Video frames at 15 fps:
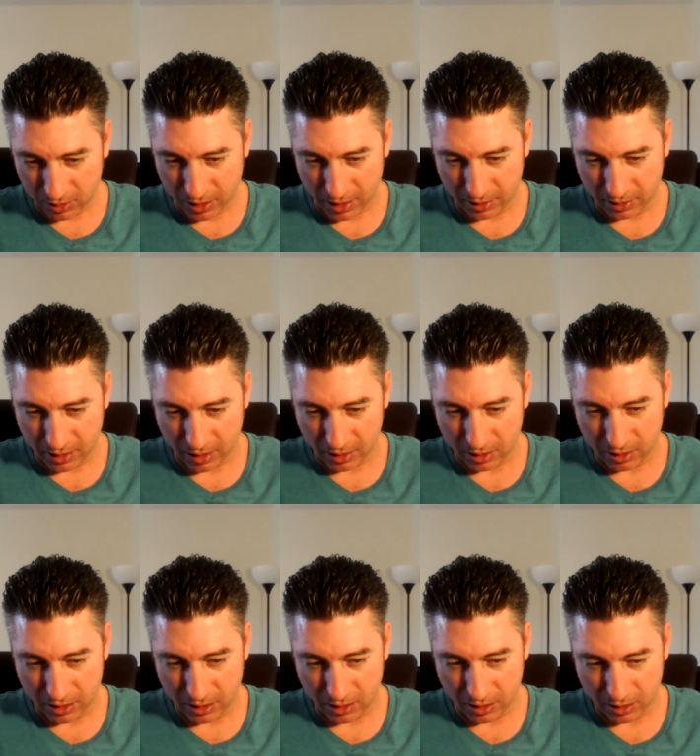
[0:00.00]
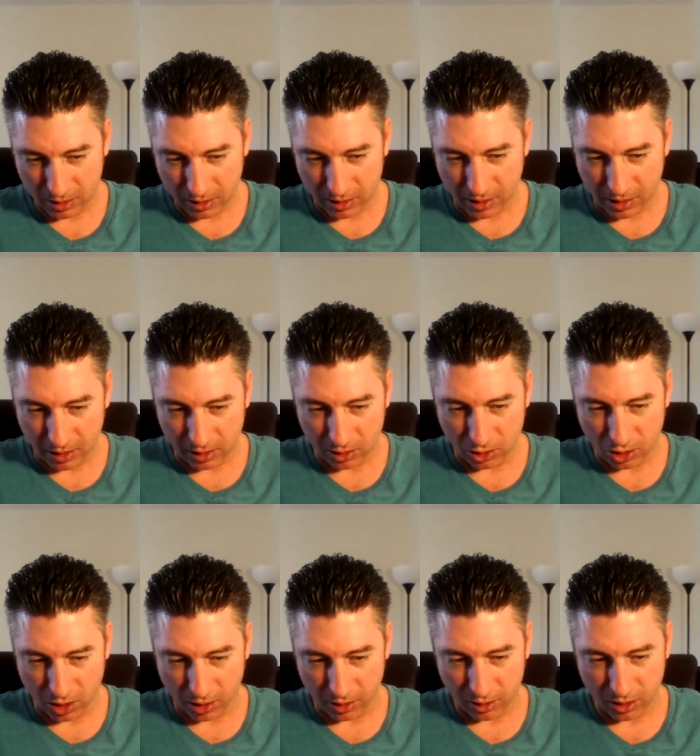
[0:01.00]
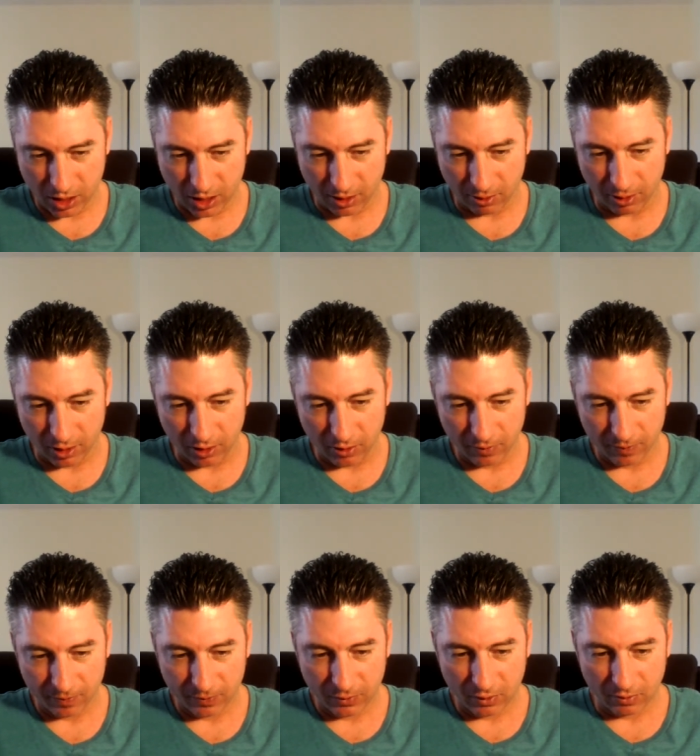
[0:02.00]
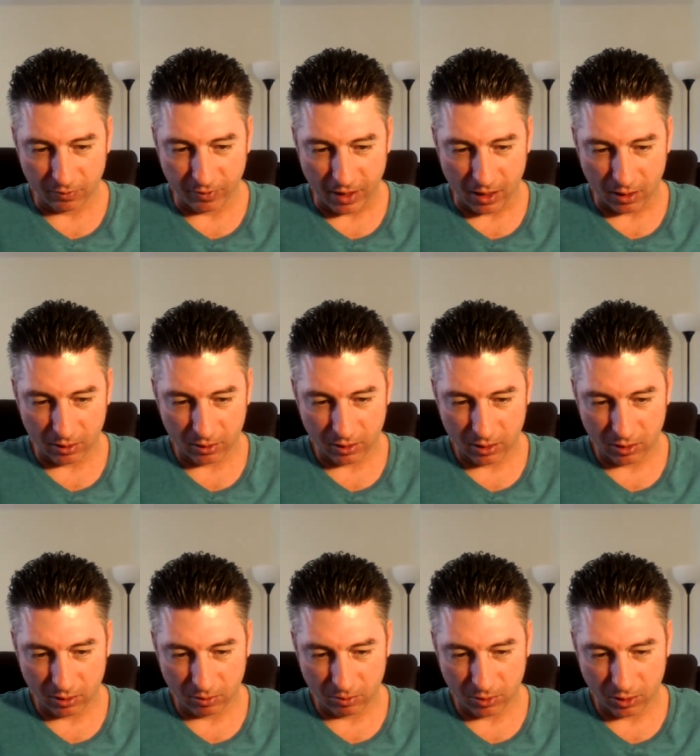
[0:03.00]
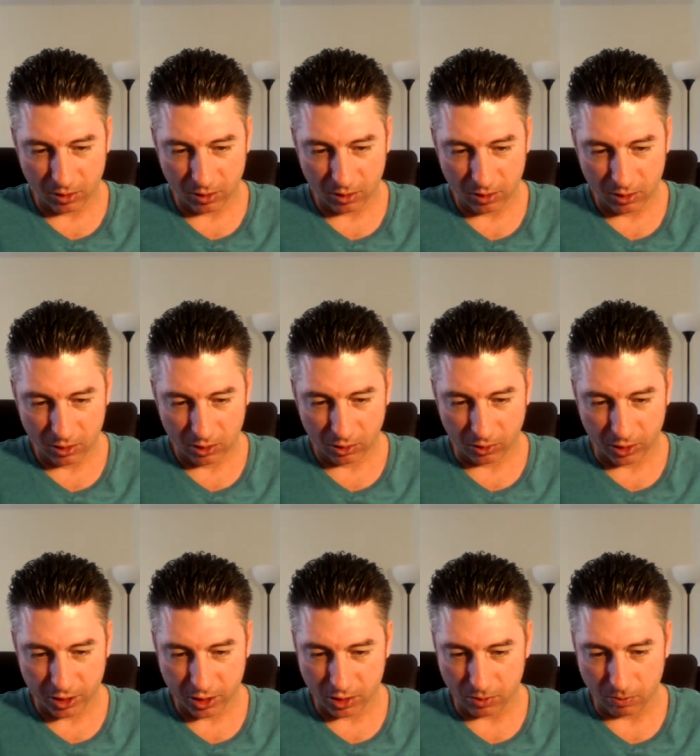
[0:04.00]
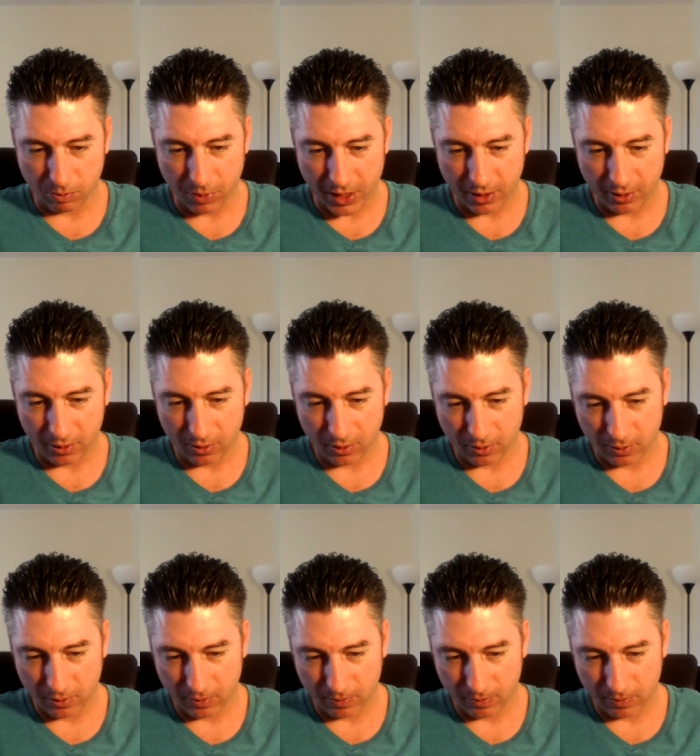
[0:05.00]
Ted Kennedy and John Kerry, Val Kilmer, Kristen Bell,